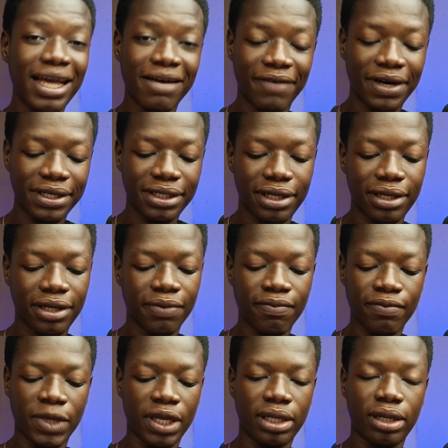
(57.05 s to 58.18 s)
Eversend.
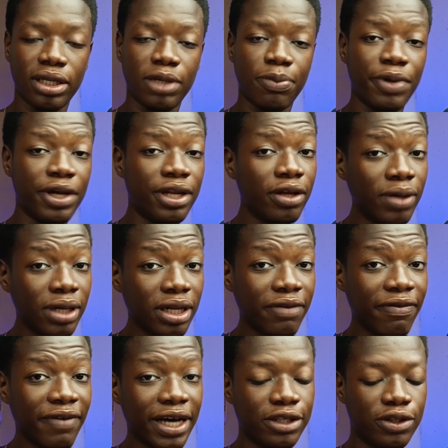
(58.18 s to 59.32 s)
Now, depending on the
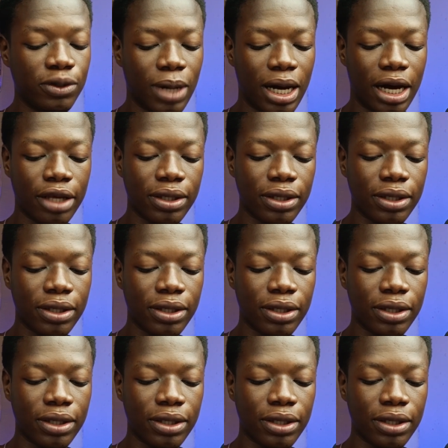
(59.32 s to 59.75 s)
device you are